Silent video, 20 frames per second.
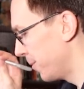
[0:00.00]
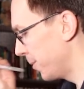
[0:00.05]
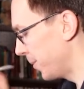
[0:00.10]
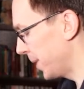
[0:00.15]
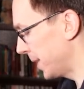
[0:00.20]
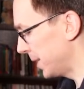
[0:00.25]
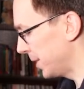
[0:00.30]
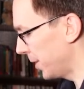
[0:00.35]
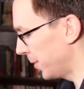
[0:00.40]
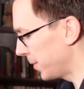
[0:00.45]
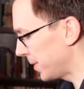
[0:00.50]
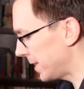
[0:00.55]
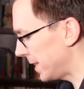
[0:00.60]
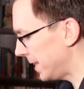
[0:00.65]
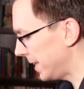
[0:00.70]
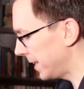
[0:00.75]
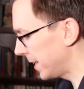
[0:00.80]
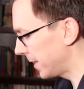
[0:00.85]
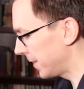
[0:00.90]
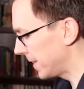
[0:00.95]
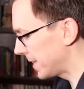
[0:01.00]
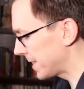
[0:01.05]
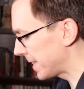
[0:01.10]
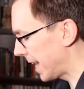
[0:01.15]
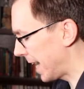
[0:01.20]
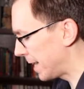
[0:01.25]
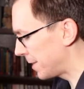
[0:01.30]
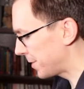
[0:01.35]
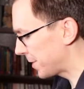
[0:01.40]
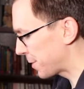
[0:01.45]
we note here is
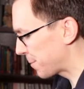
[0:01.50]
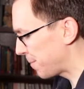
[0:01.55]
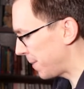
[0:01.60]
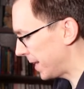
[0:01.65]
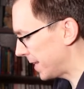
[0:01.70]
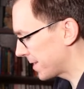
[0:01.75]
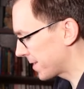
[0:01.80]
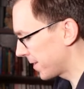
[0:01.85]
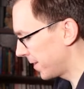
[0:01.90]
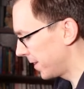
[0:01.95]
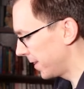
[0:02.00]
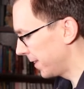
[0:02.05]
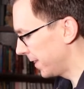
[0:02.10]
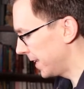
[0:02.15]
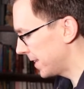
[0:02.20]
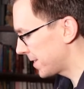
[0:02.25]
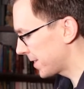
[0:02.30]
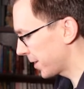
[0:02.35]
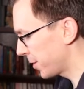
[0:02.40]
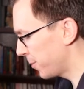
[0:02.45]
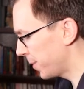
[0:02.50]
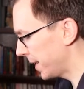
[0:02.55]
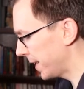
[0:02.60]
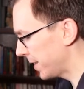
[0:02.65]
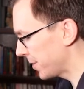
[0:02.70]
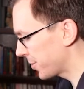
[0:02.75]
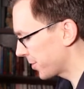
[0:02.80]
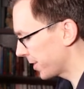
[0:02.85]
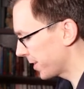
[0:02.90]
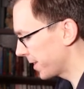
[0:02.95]
that just based on this
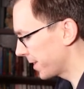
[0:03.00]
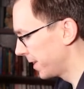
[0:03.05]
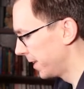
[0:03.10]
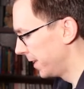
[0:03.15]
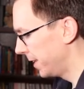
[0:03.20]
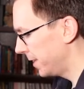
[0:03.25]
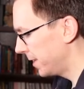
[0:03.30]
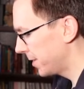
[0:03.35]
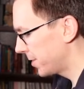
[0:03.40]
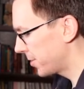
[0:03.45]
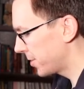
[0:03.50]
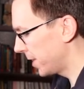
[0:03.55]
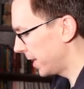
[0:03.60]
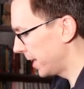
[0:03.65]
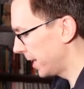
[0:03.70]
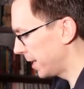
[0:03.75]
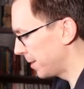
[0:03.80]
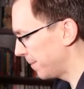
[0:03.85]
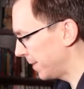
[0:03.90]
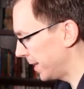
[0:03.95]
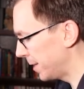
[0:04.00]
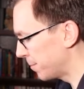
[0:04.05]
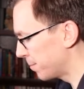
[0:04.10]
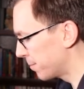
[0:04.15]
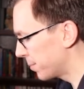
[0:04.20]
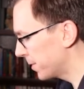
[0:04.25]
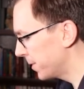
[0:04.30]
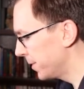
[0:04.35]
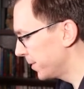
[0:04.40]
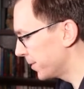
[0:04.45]
equation um, in
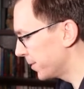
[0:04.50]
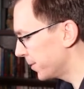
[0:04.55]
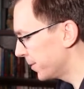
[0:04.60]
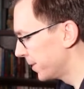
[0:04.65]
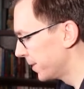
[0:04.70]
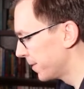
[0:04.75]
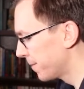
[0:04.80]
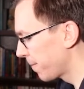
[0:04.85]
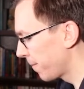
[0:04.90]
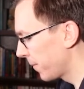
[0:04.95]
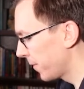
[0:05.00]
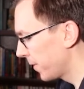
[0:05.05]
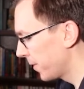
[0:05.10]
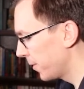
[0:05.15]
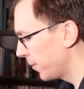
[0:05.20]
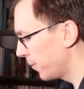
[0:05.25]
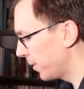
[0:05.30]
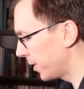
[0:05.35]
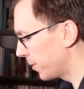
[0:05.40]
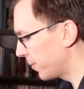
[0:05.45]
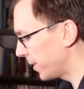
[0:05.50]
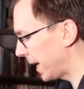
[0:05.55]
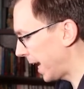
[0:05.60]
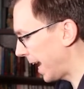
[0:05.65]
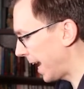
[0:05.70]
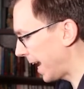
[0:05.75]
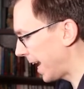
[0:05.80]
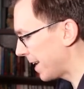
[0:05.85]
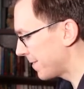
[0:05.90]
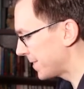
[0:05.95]
blue, what we
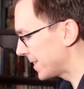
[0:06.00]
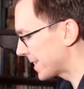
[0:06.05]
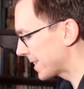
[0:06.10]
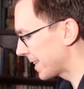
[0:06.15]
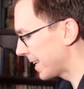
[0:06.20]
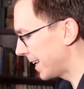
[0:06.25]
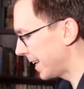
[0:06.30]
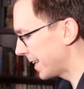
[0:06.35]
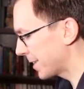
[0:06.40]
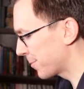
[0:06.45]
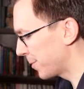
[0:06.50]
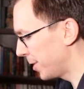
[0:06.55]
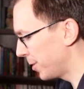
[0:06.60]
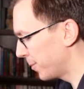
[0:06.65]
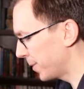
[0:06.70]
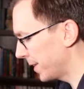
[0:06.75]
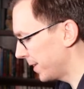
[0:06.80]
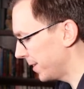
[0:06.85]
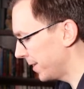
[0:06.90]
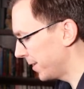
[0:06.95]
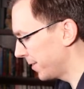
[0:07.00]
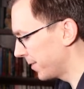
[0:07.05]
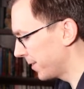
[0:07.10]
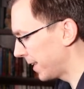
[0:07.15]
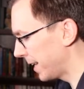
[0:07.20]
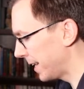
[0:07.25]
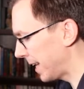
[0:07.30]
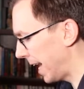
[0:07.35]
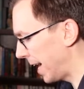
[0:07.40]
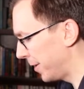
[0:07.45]
have is that, well, we know
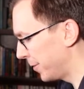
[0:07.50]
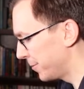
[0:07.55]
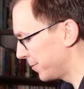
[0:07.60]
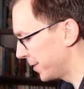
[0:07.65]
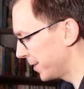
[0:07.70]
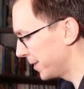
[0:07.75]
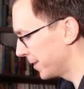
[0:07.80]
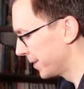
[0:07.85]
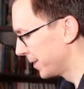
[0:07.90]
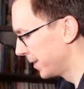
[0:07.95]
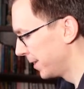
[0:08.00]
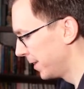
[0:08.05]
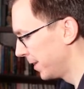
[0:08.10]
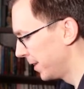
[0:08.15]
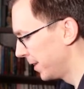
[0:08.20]
that alpha